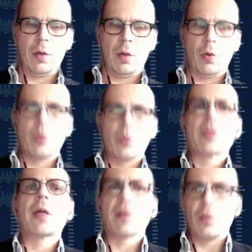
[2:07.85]
or we
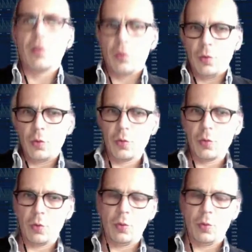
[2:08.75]
started to
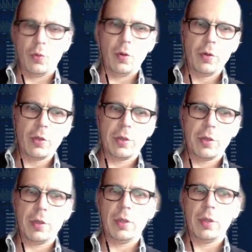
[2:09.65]
launch,
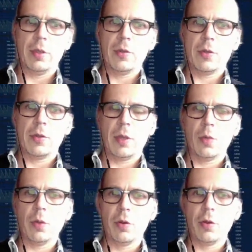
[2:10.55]
is that
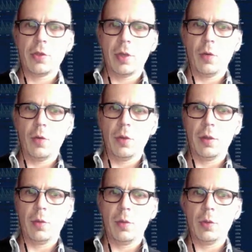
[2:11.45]
we launched
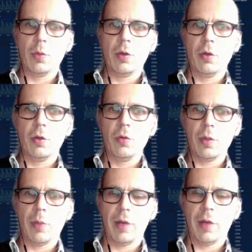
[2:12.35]
our what we call NuNet
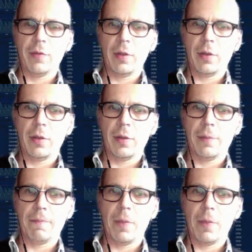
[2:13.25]
private
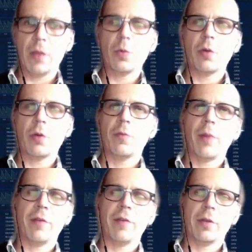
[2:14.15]
network of
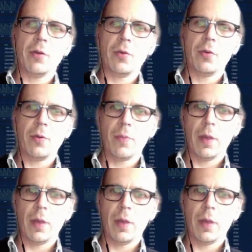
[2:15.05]
private testers,